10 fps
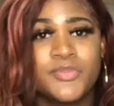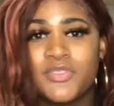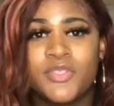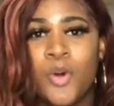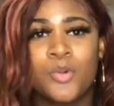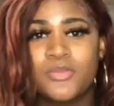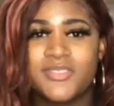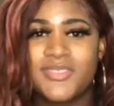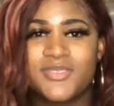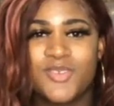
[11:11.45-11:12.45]

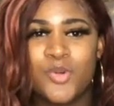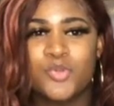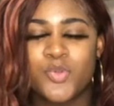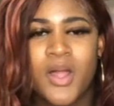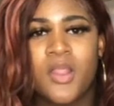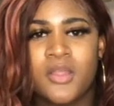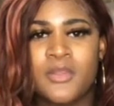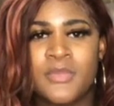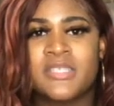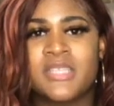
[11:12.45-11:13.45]
dwell on the
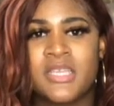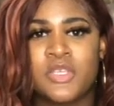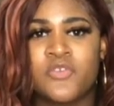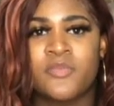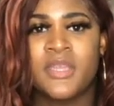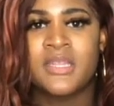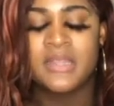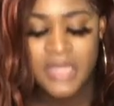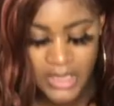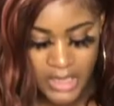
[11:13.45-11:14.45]
mistake you've made.
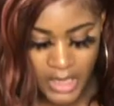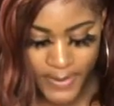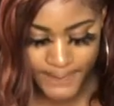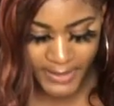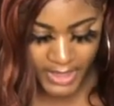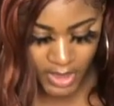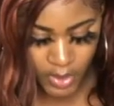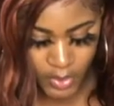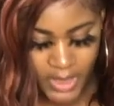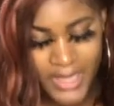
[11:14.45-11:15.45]
Think
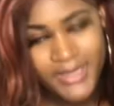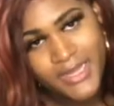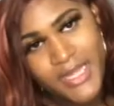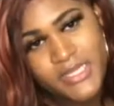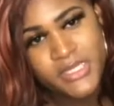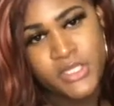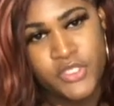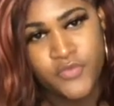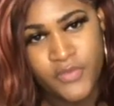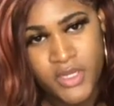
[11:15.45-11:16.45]
about the lessons
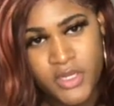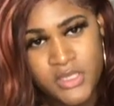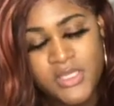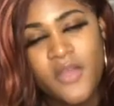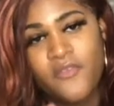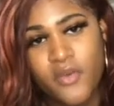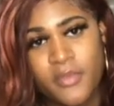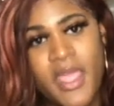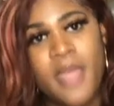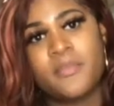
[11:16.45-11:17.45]
you've learned from
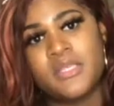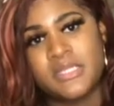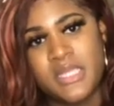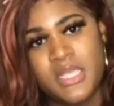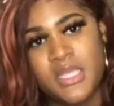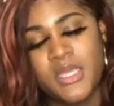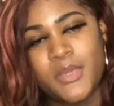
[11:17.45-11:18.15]
that mistake,